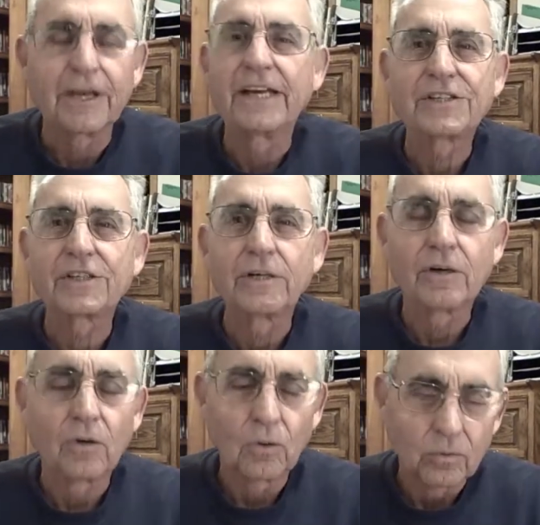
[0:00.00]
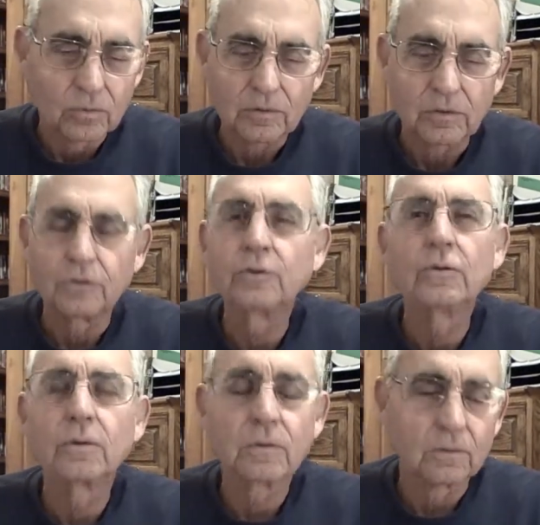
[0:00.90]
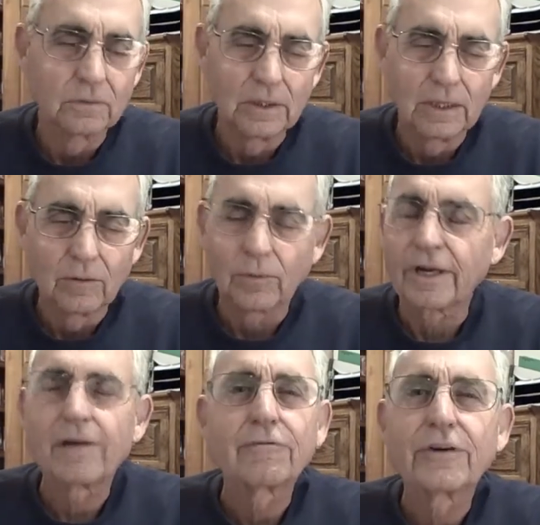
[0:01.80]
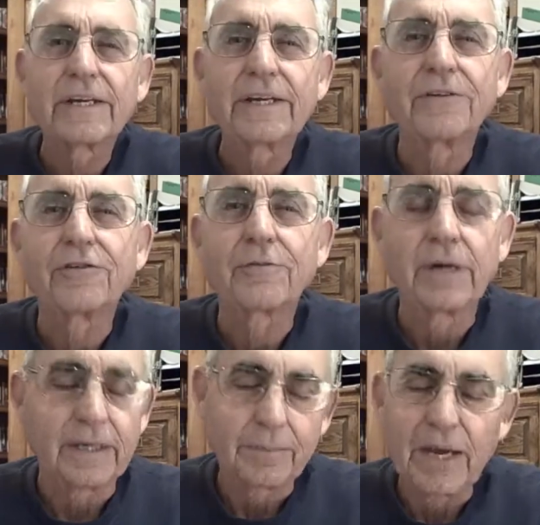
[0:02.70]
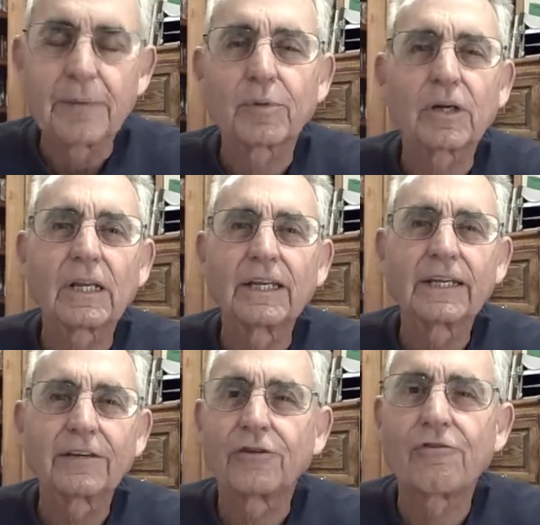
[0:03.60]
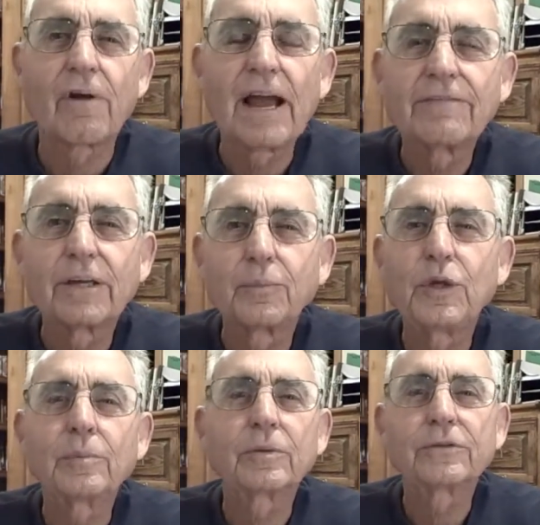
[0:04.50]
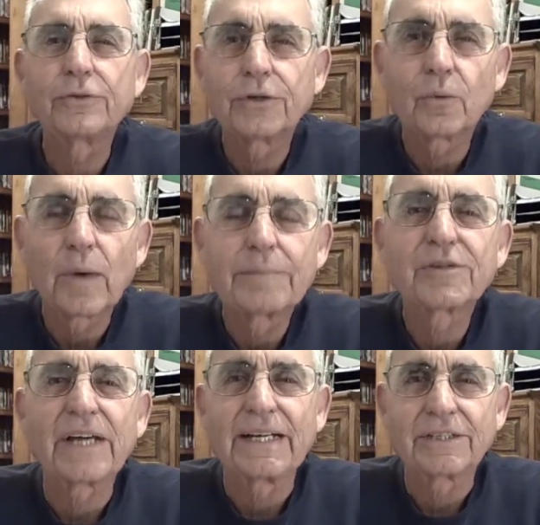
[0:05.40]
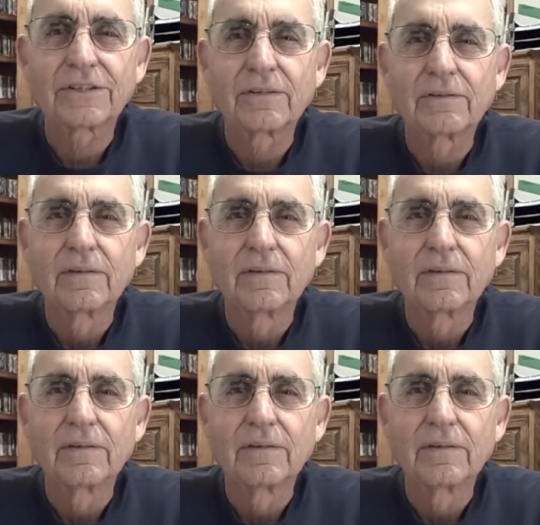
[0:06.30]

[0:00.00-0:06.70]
SEO, Google, whatever it is, pay-per-click. You're driving people to your websites.